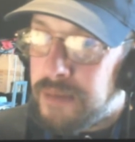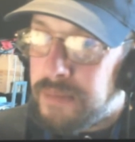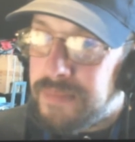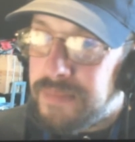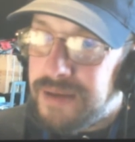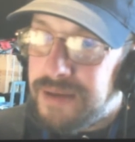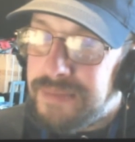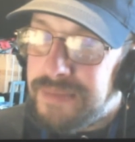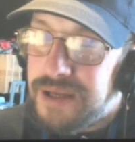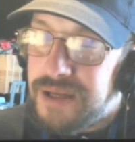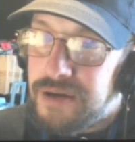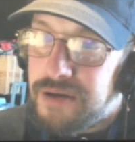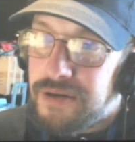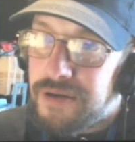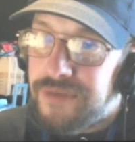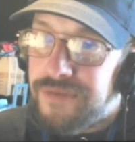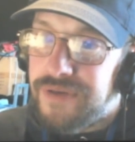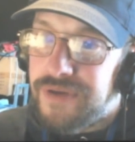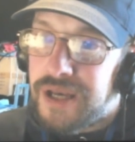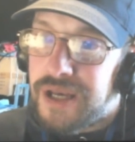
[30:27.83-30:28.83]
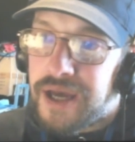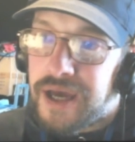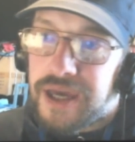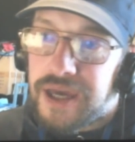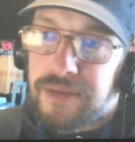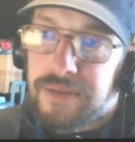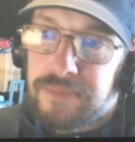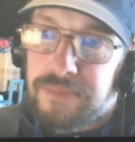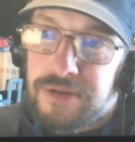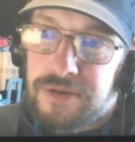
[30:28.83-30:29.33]
Let me know if you like
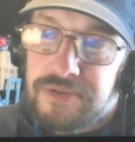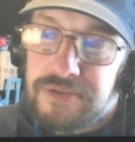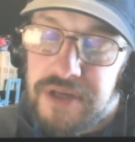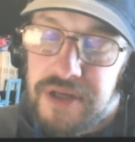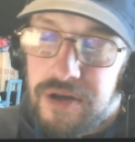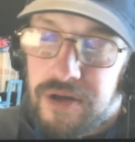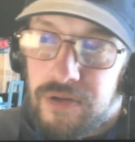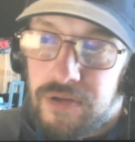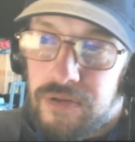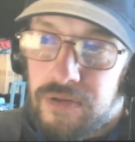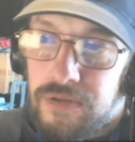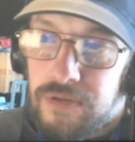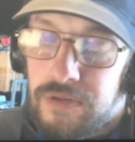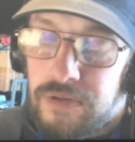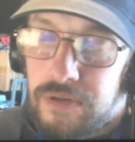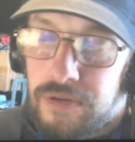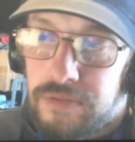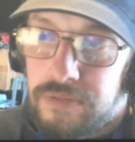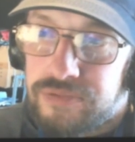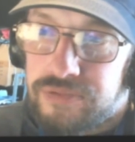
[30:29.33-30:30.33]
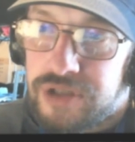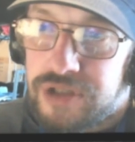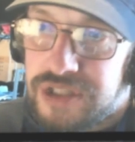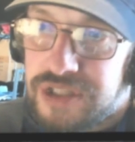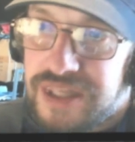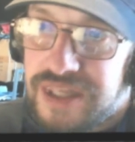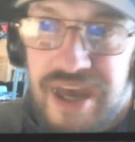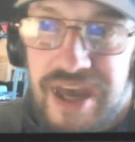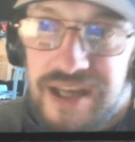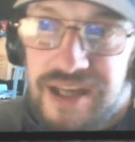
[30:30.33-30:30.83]
music or just
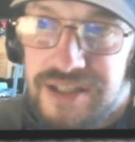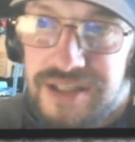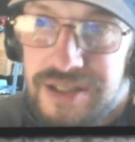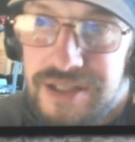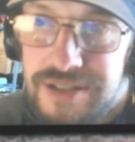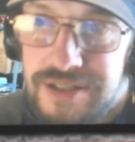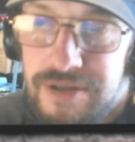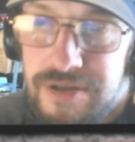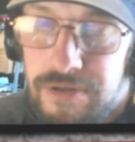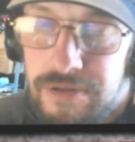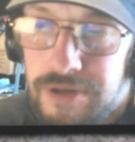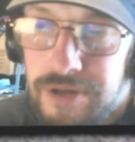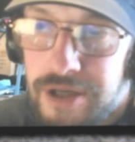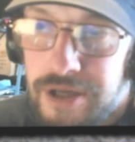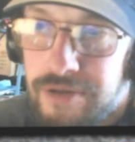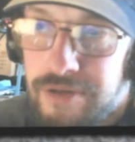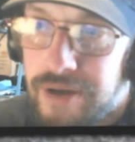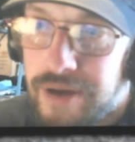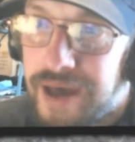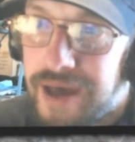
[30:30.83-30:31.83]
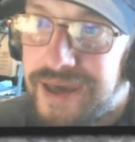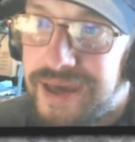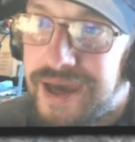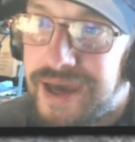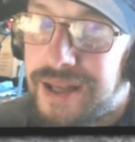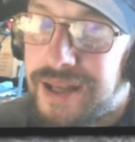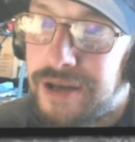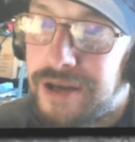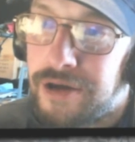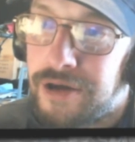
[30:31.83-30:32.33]
the ATC audio. I get
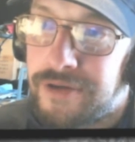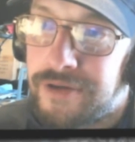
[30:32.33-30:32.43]
a lot of